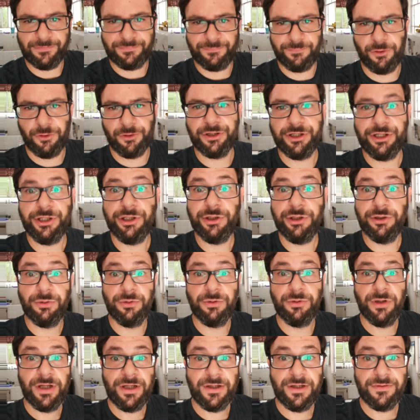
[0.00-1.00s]
for
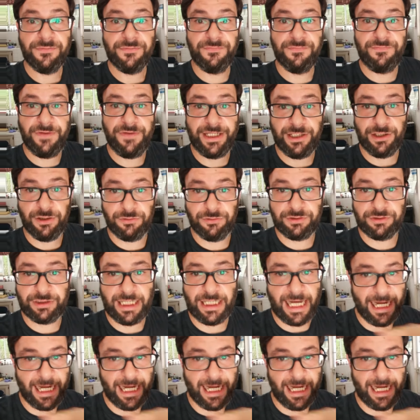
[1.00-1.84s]
new videos.